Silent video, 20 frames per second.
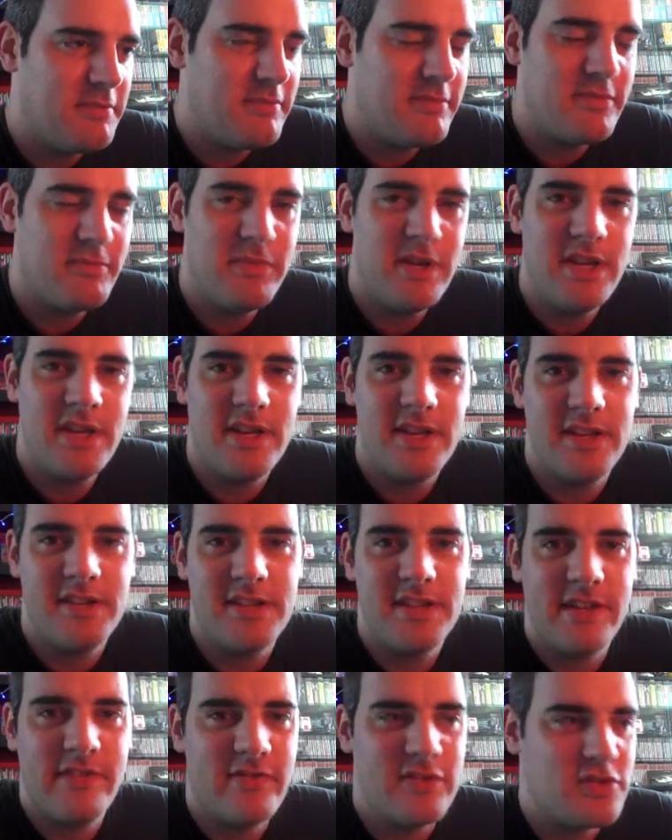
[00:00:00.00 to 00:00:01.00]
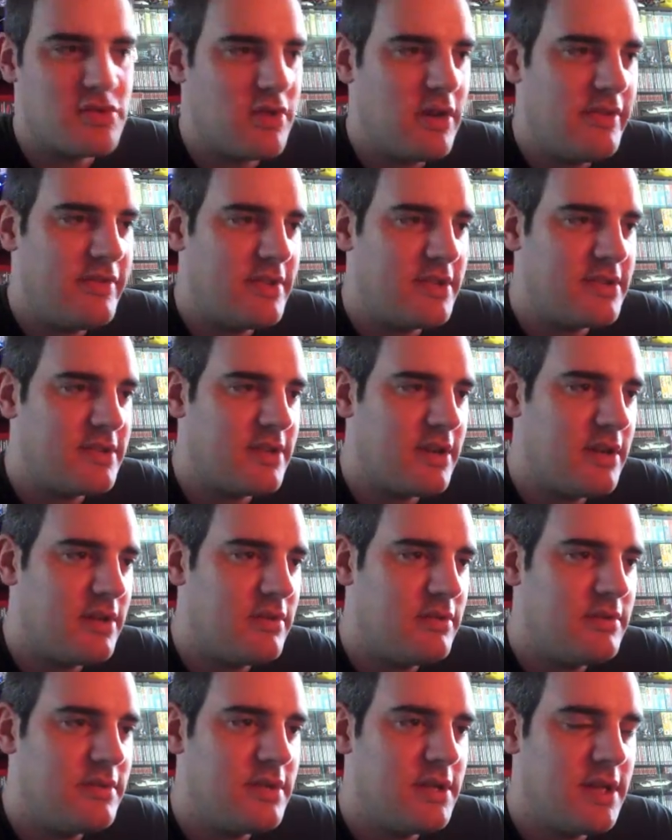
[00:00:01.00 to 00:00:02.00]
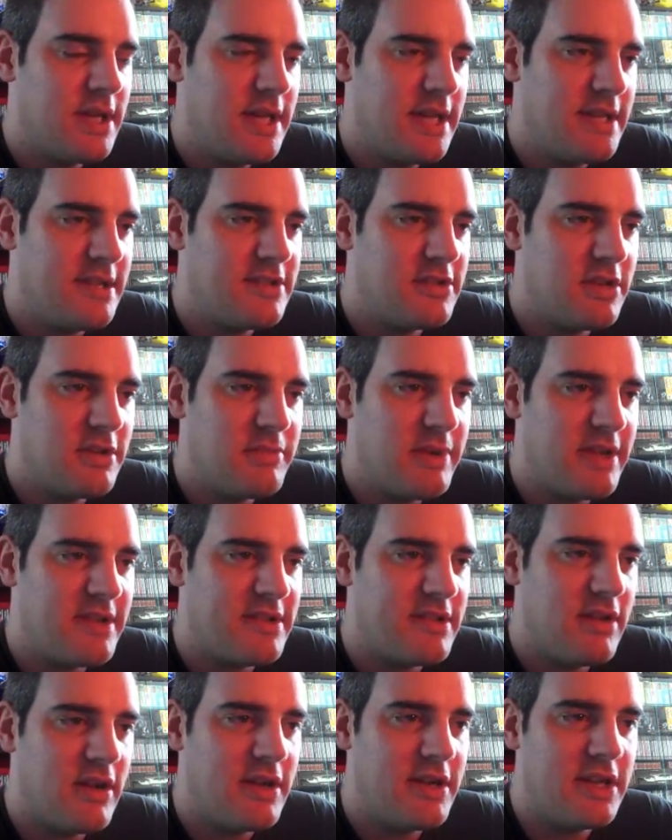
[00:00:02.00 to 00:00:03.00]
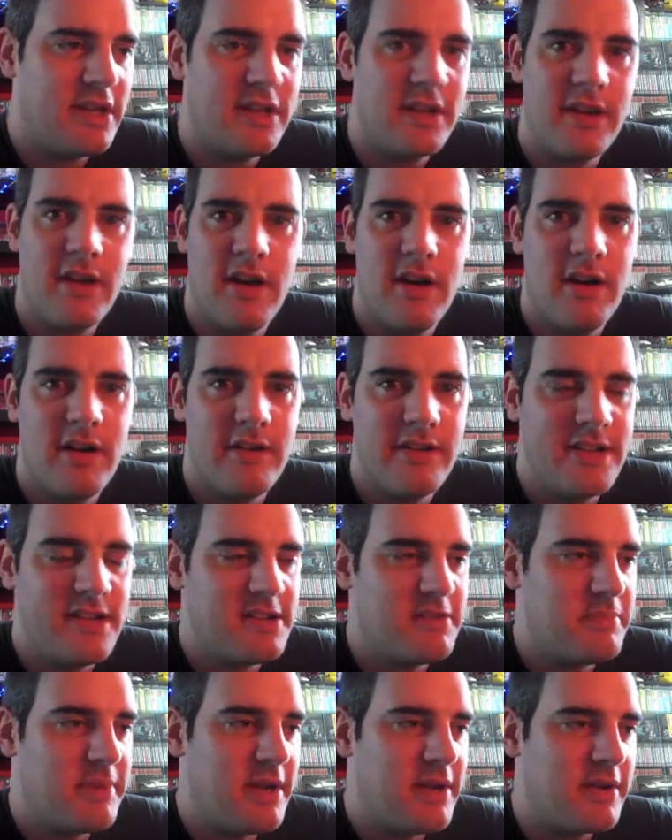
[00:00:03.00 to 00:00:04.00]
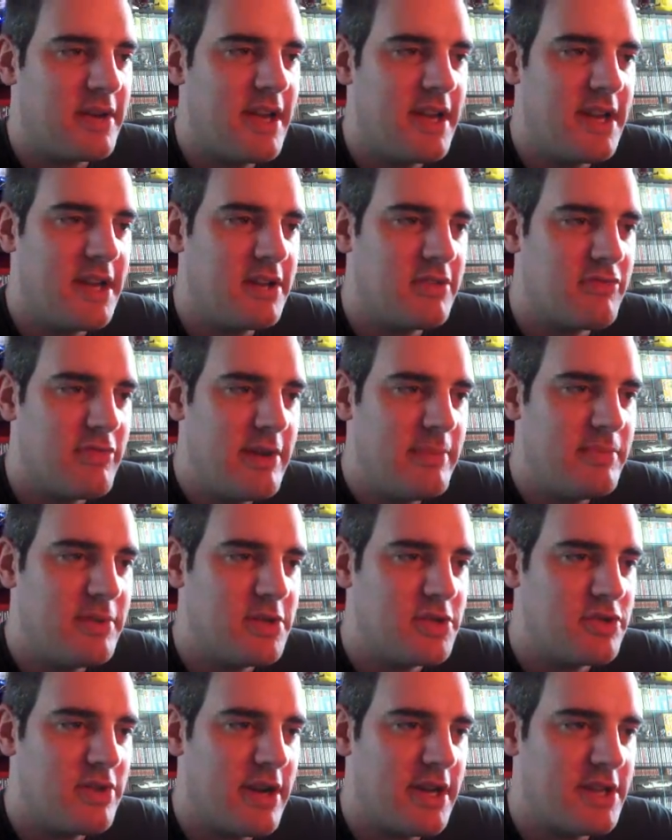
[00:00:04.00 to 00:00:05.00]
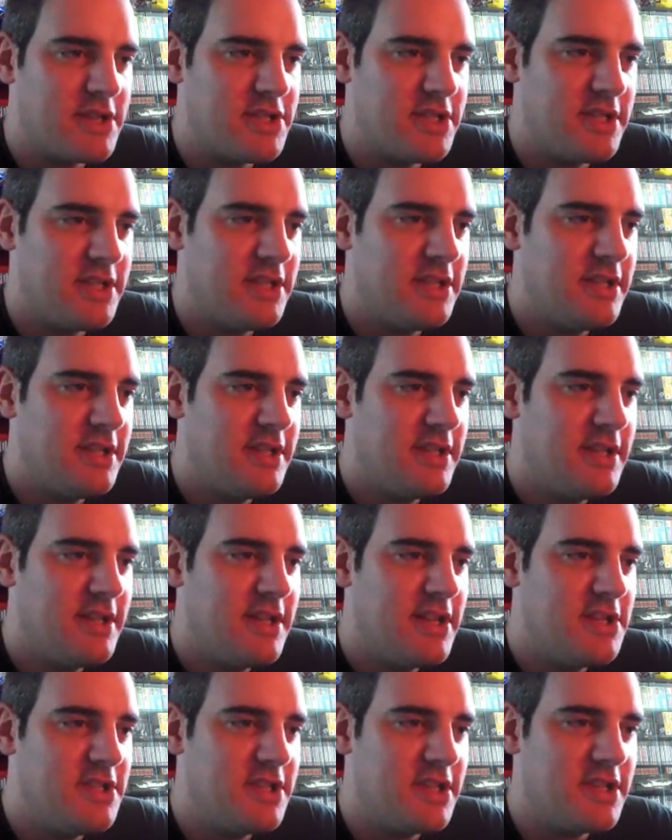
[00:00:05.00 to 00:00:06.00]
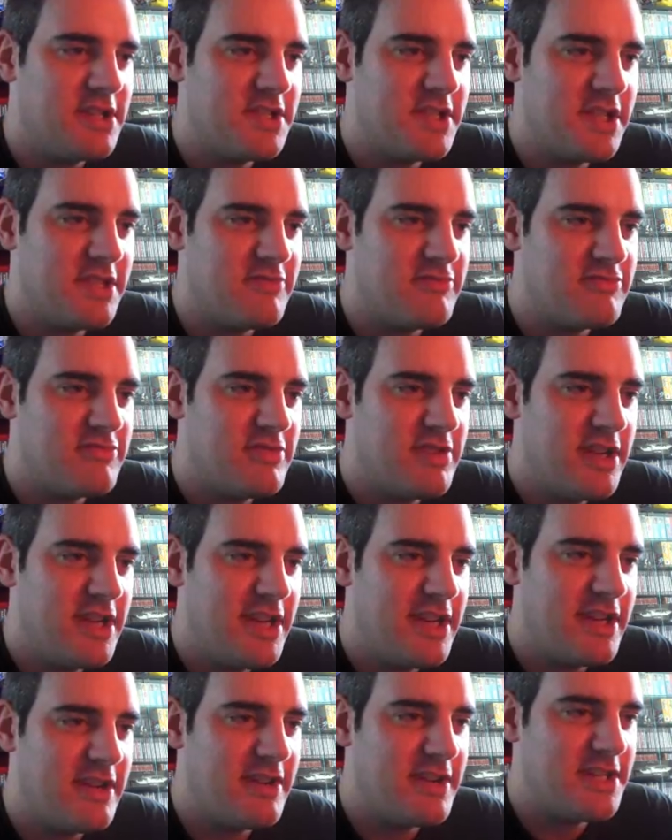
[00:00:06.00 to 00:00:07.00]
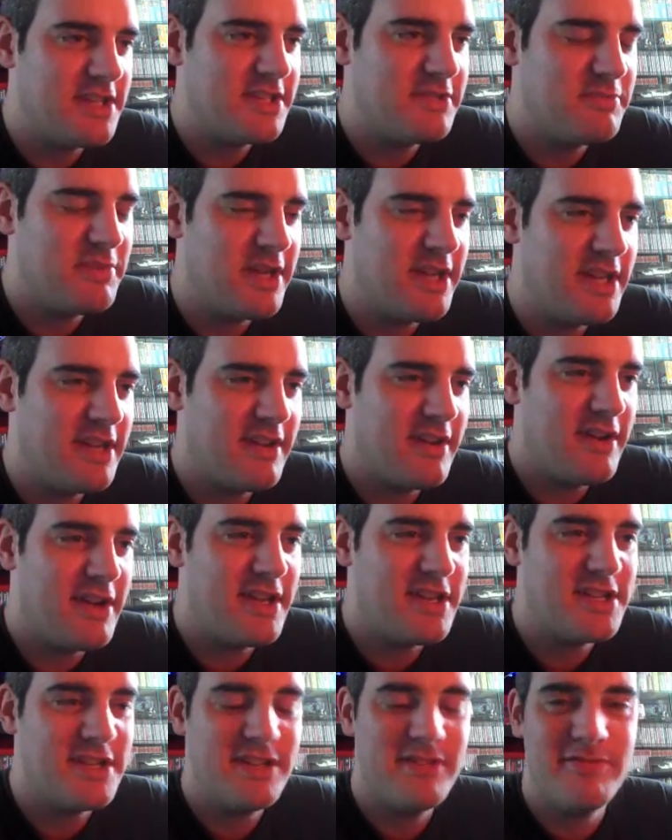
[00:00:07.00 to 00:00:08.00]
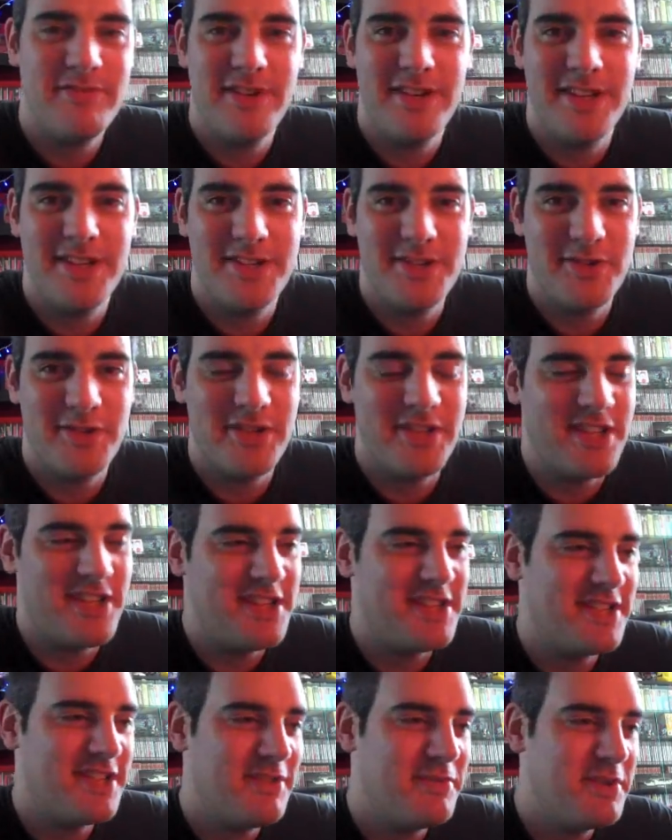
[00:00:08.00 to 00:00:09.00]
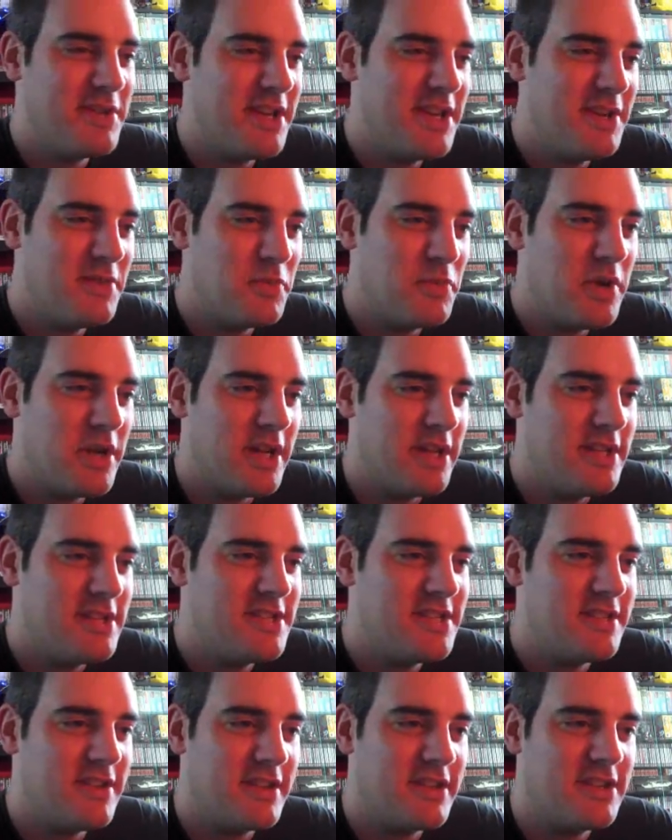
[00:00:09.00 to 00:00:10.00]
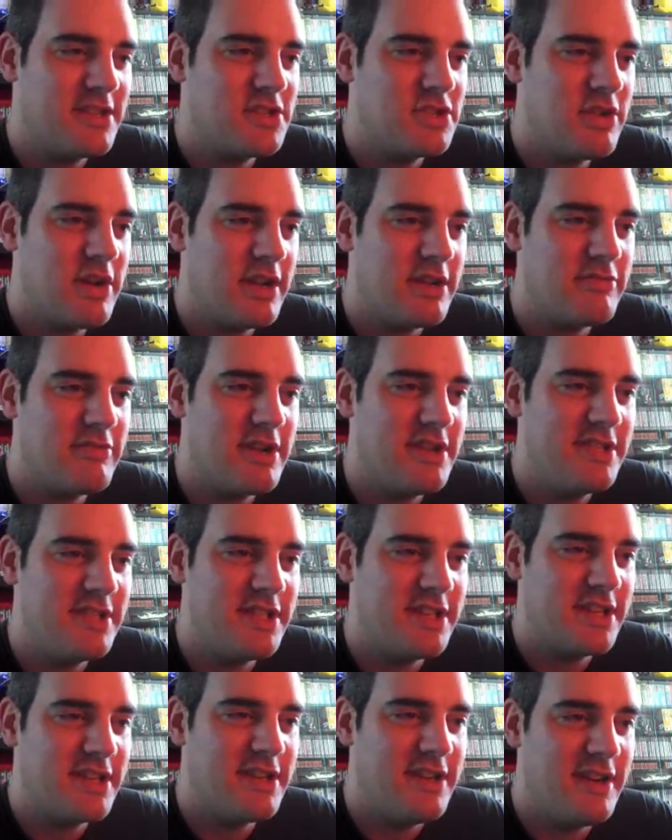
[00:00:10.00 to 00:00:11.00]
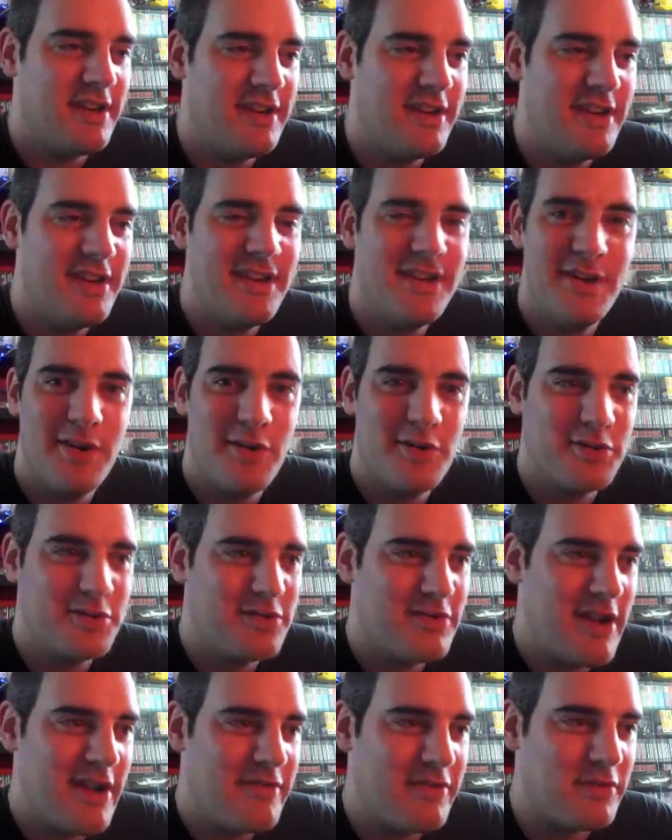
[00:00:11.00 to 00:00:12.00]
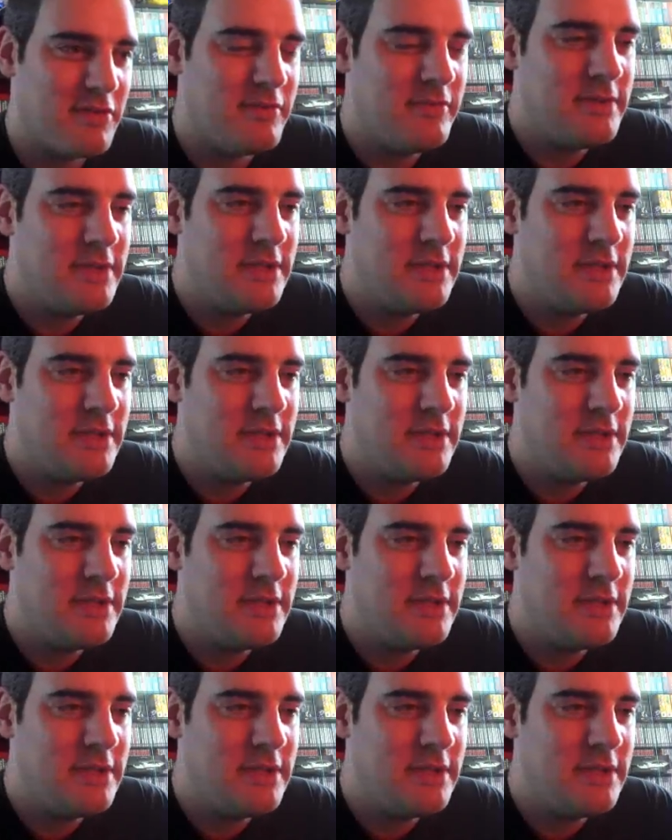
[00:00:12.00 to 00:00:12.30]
Immediately it's a different driving style. It's not about sliding the car, it's about getting grip and traction. As you can see, really high speed. I actually really enjoyed this. I mean, in a way this is like a track racing car on gravel,